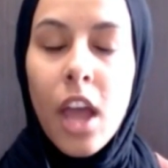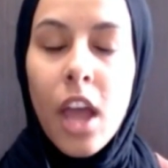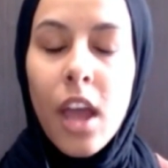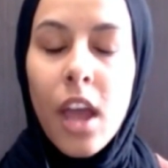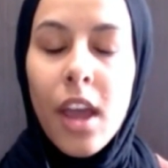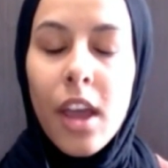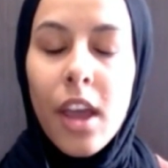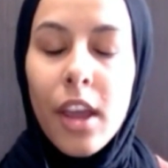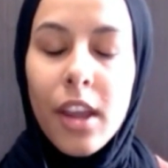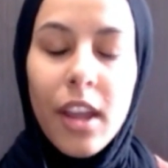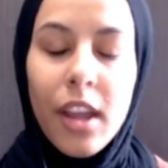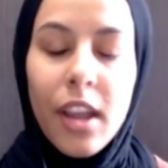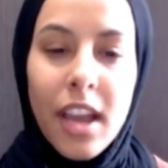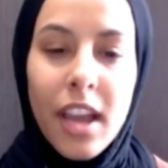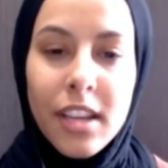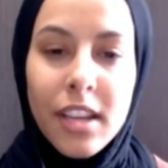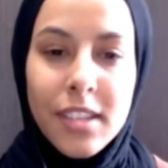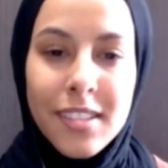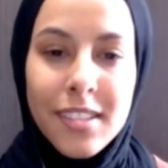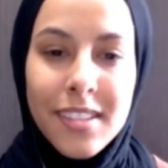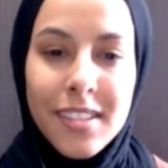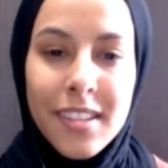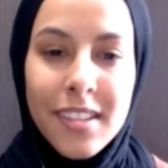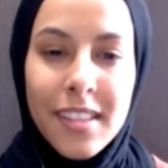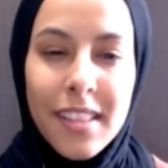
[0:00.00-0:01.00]

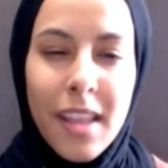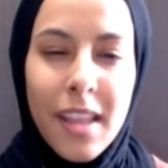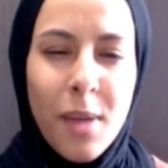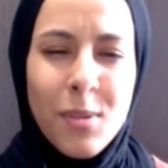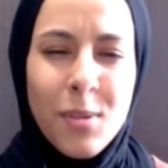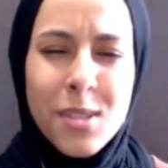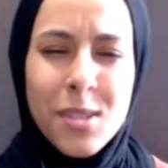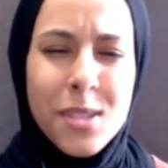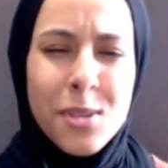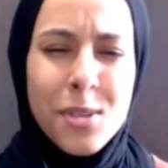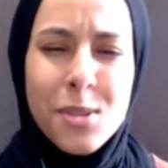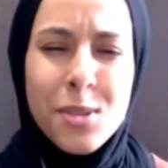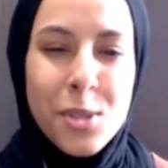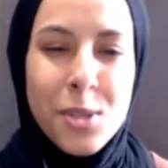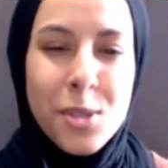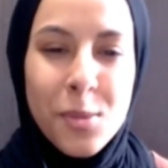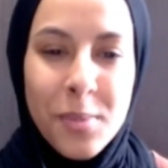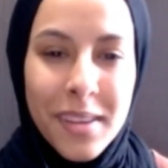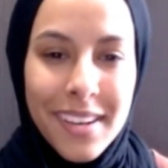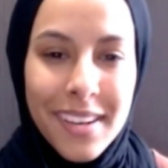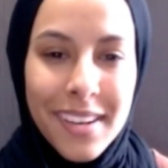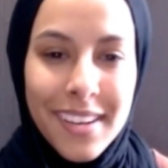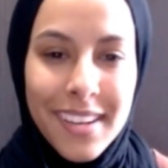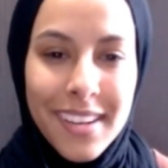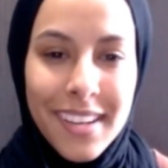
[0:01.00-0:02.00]
Gosh, that was so
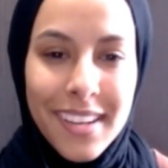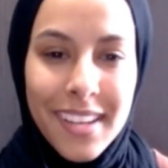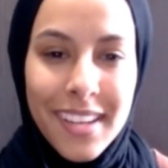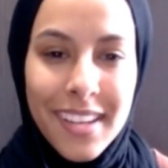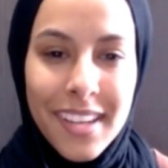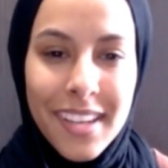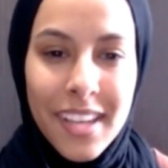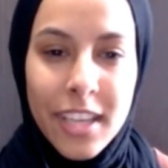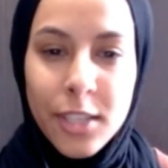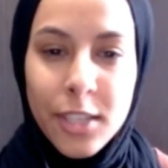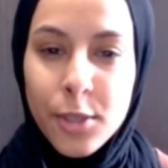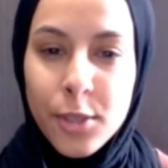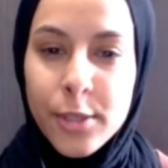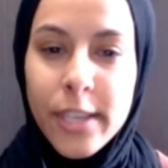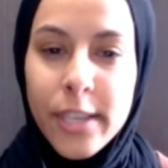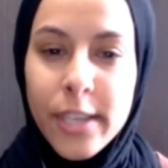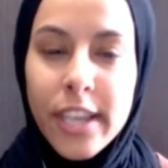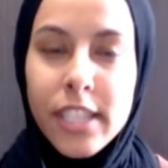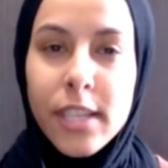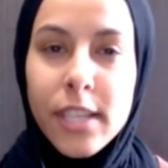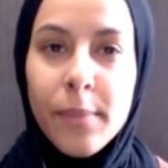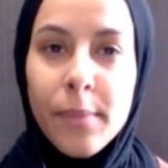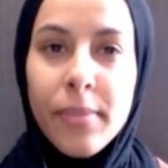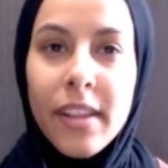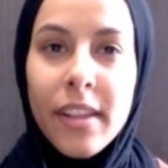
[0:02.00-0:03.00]
stupid. You say
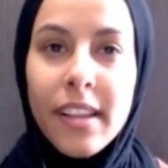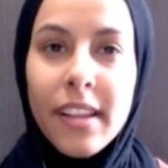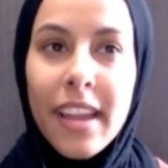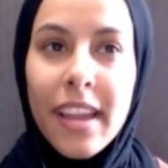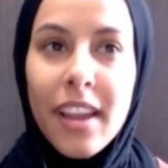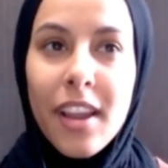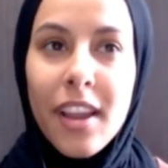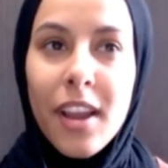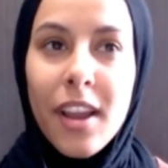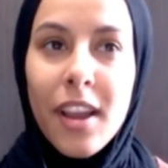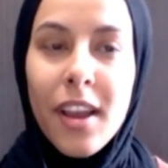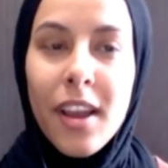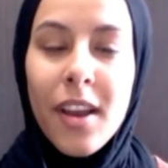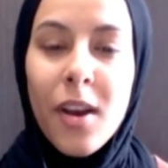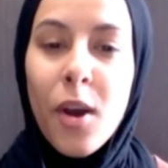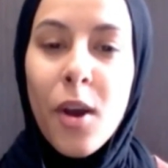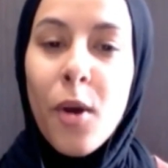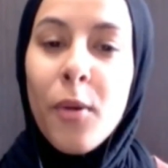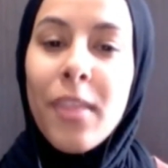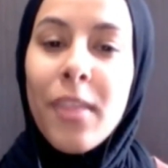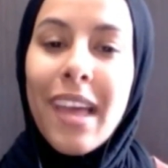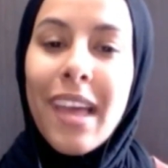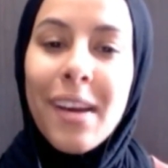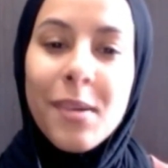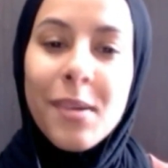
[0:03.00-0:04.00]
something like, Oh,
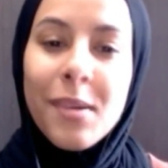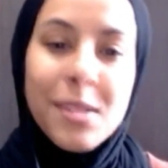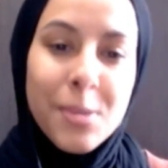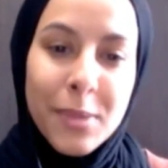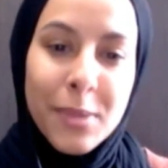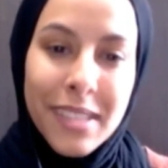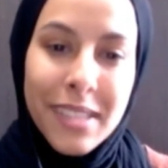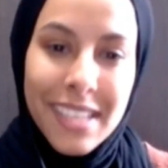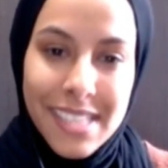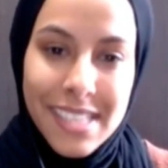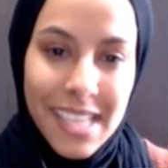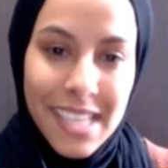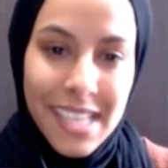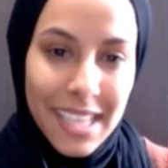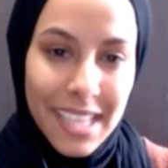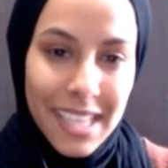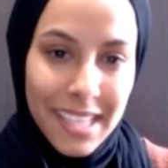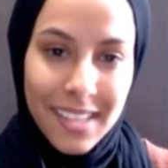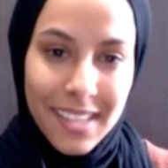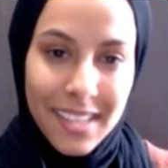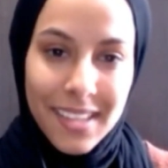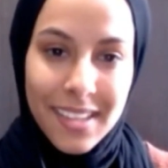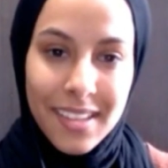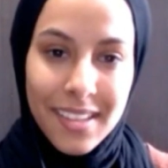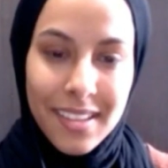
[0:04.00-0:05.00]
that was really silly.
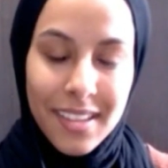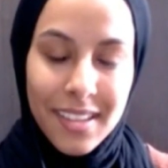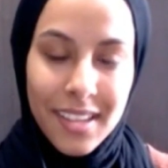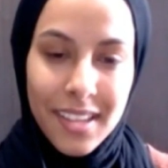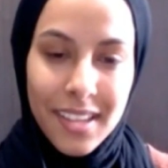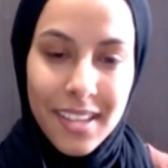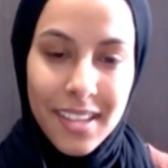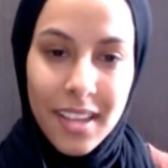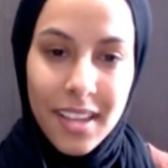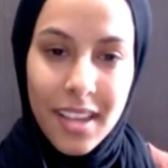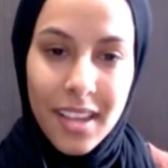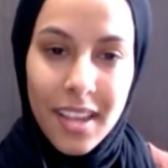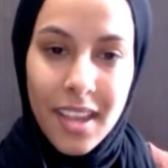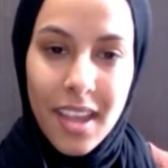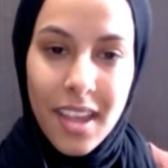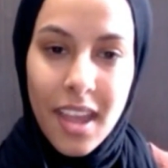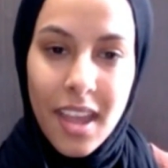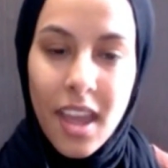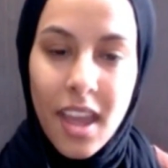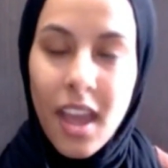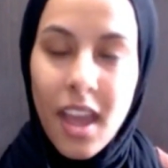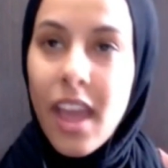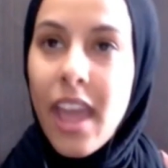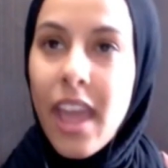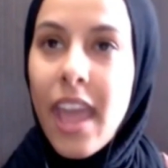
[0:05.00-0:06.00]

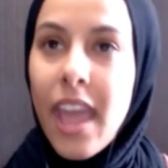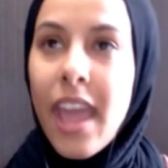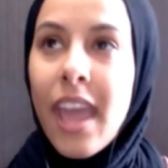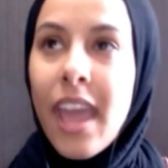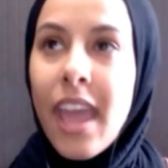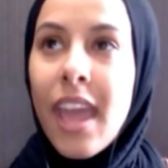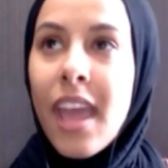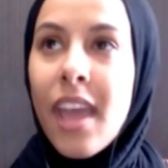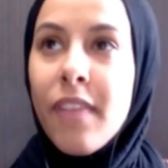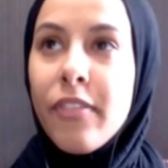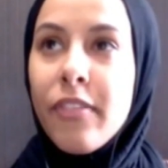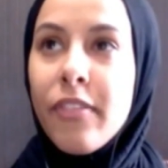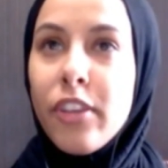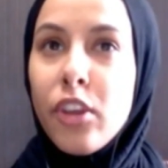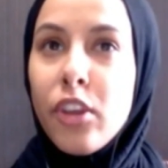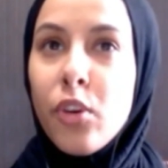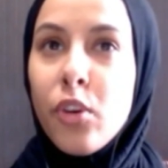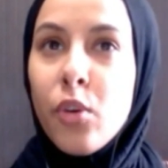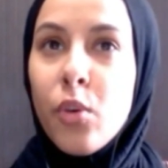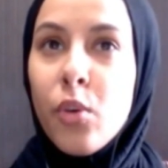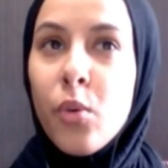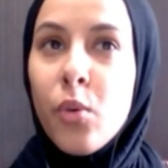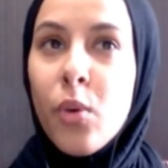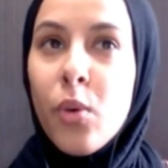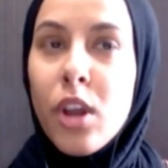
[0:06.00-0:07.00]
If
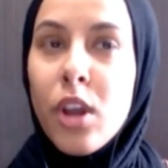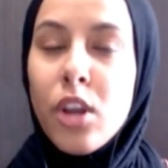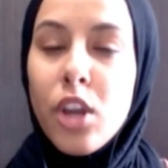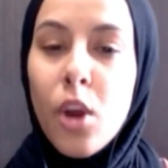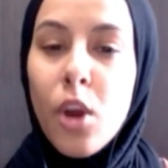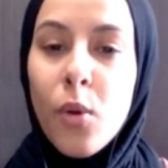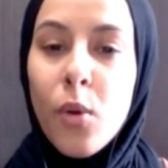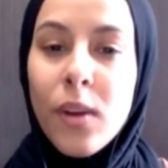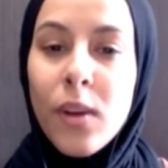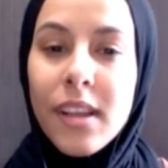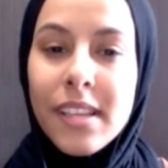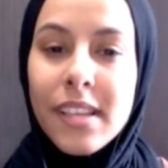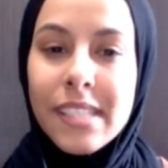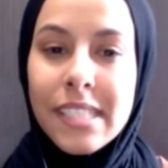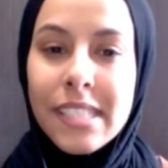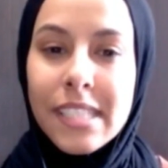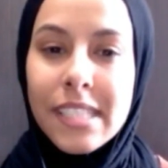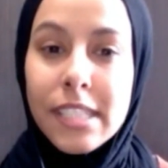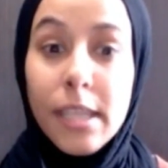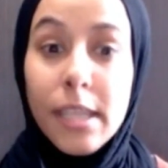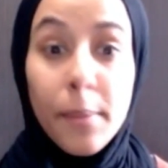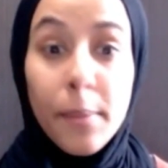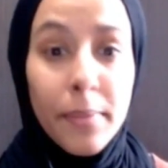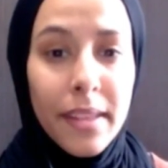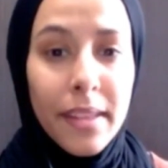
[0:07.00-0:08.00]
you notice
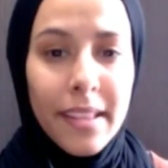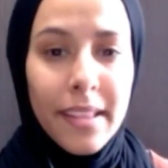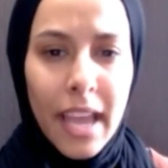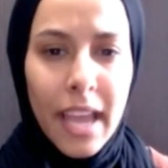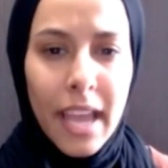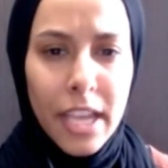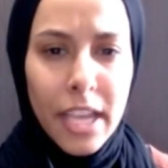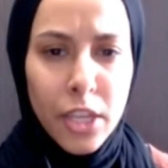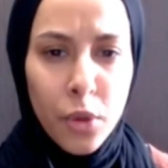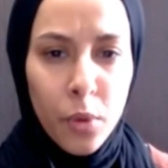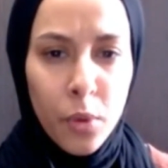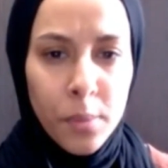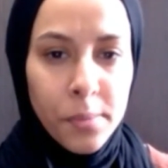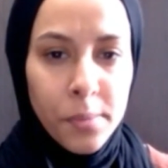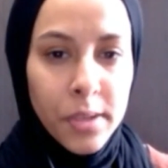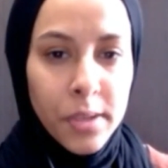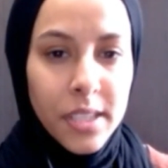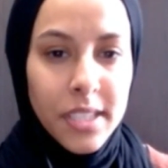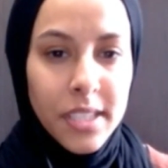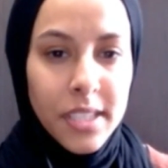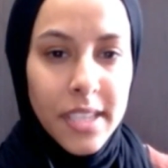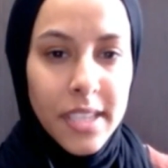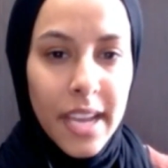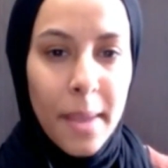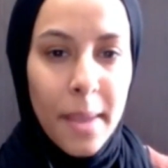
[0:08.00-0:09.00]
something that you
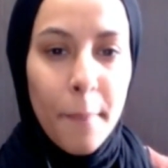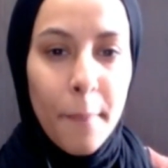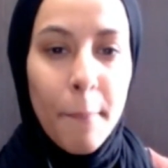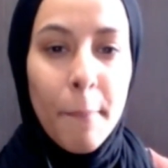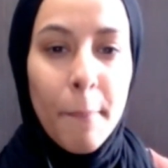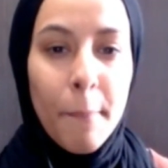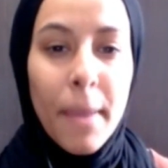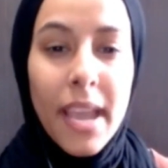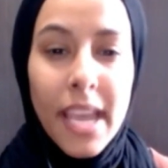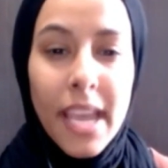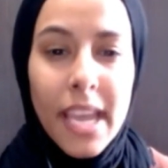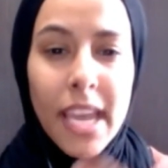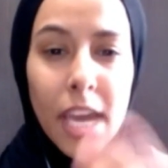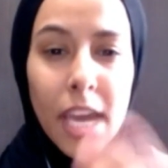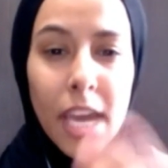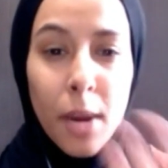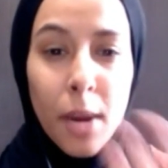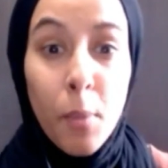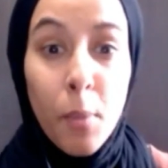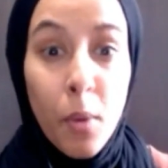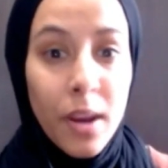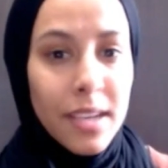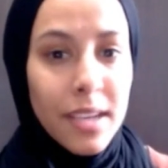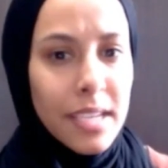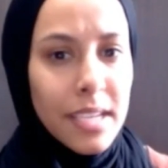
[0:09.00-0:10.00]
appreciate, making it a
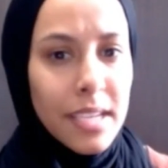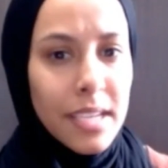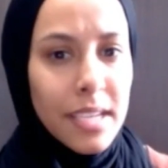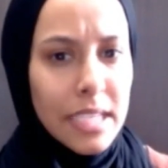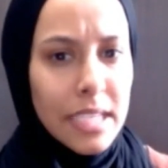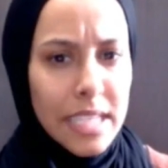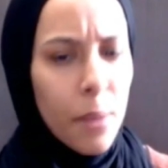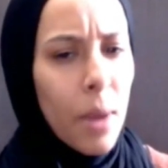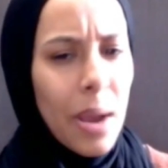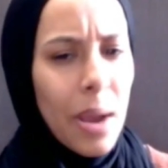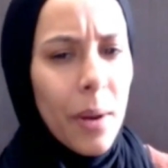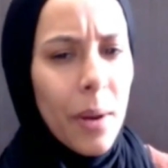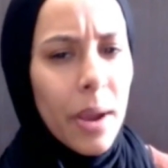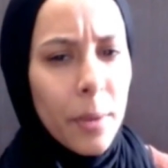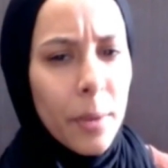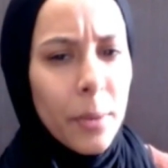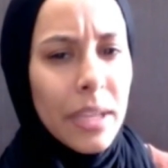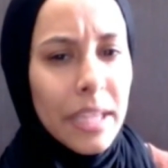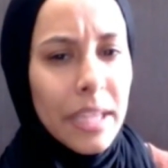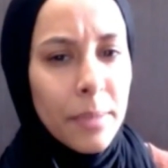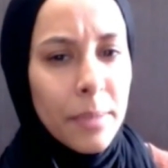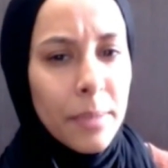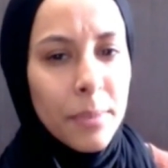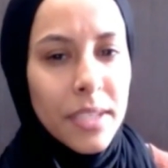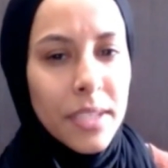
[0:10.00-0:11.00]
point to say, Wow, I really
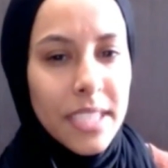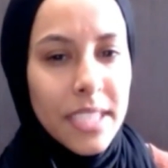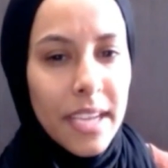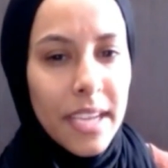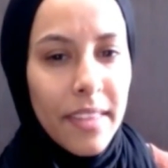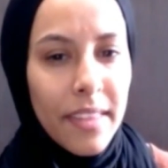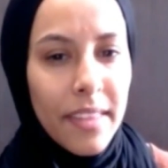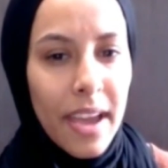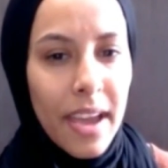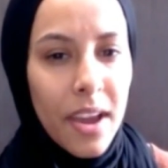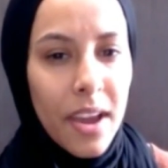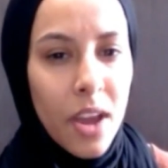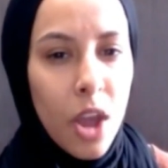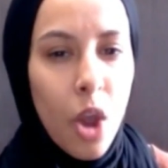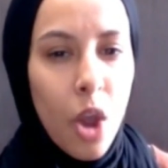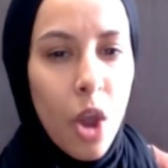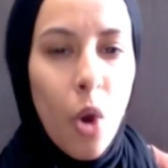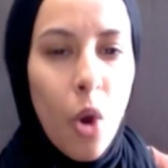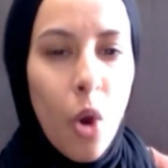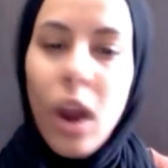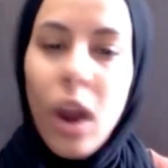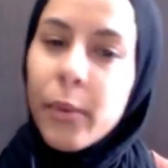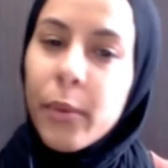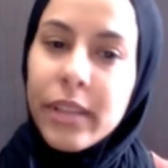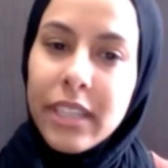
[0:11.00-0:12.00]
appreciate that, or
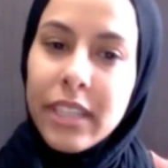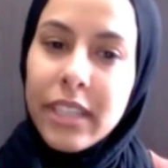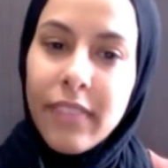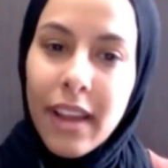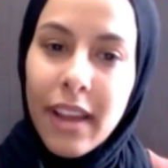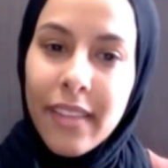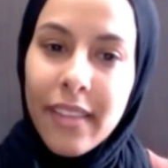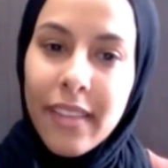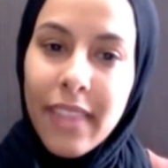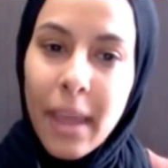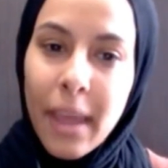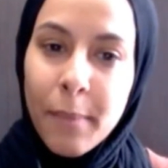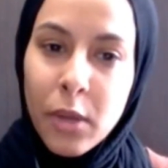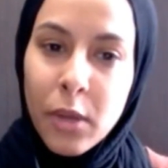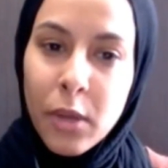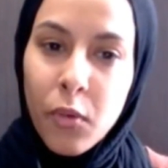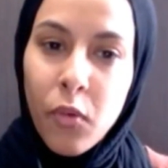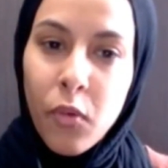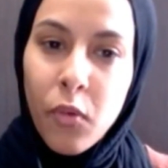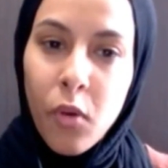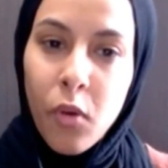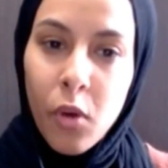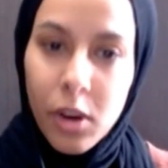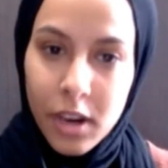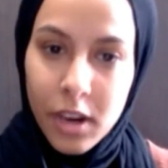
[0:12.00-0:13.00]
I really find that
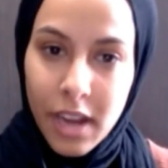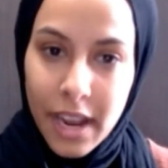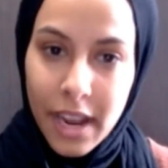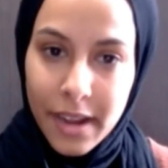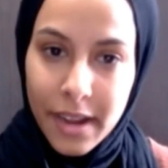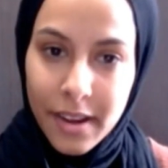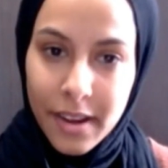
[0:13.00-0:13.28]
beautiful or kind.